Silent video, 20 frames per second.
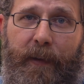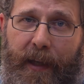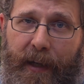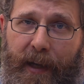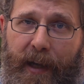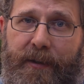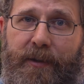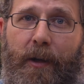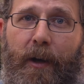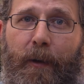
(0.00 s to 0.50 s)
And
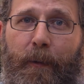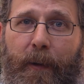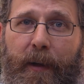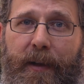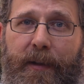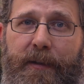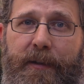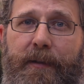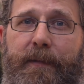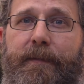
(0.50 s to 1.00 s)
as
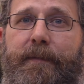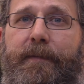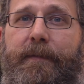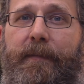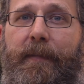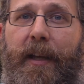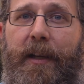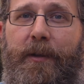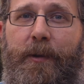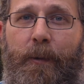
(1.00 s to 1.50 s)
always,
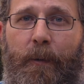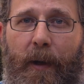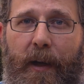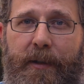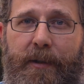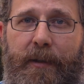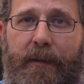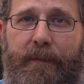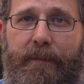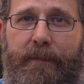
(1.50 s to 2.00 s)
thanks for
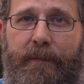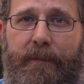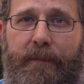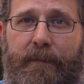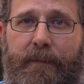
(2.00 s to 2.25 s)
watching.